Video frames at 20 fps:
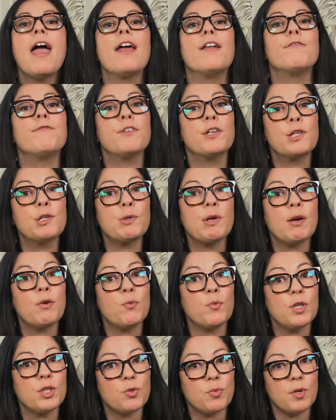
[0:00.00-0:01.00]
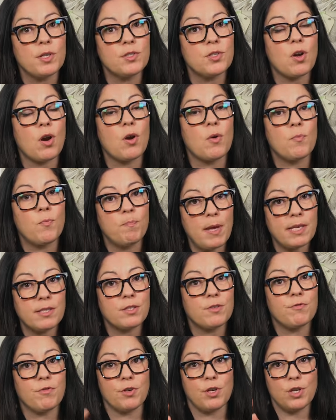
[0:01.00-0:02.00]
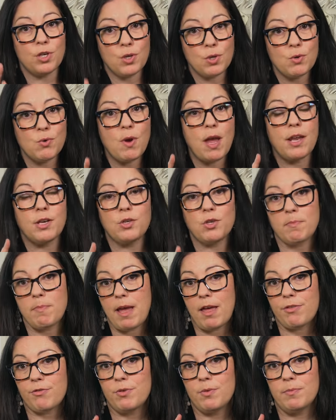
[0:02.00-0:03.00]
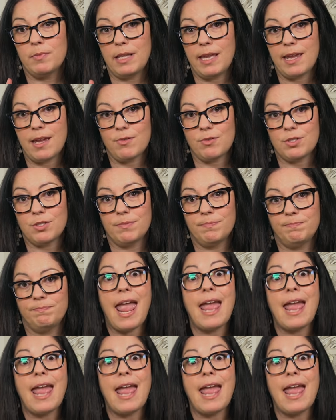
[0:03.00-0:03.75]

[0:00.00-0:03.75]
and figure out which ones are best for you and your bathroom layout.